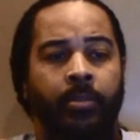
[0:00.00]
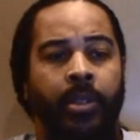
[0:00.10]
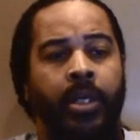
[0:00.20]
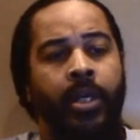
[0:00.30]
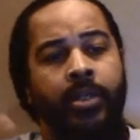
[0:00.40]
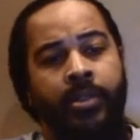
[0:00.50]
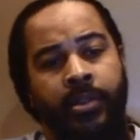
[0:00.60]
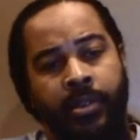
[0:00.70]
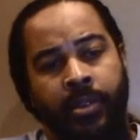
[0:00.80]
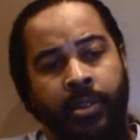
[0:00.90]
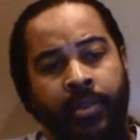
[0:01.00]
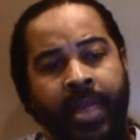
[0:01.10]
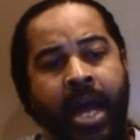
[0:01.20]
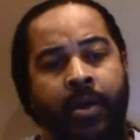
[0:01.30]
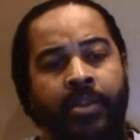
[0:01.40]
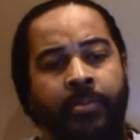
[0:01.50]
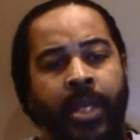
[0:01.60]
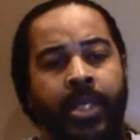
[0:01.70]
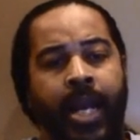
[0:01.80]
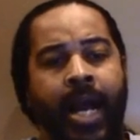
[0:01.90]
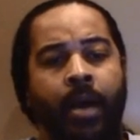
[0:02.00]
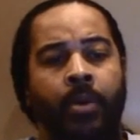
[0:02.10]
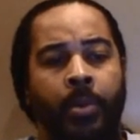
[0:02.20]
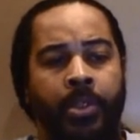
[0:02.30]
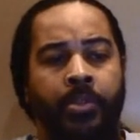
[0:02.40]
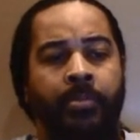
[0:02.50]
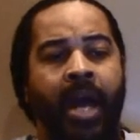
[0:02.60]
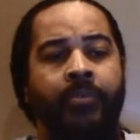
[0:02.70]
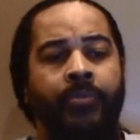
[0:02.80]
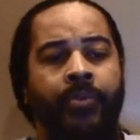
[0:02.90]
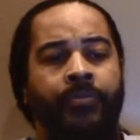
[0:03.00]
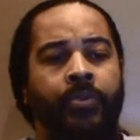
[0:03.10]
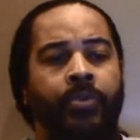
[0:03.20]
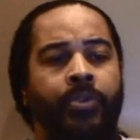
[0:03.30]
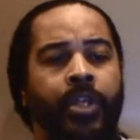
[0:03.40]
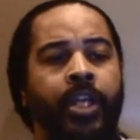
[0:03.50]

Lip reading: because thou hast made Yahweh, which is my refuge,